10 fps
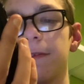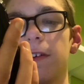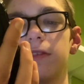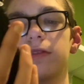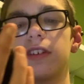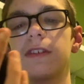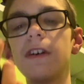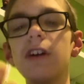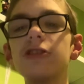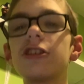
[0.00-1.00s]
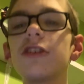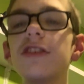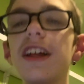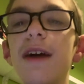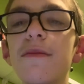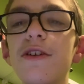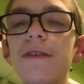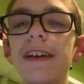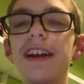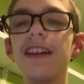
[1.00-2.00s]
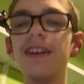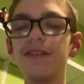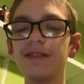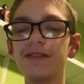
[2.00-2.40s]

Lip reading: votes go to that movie alone.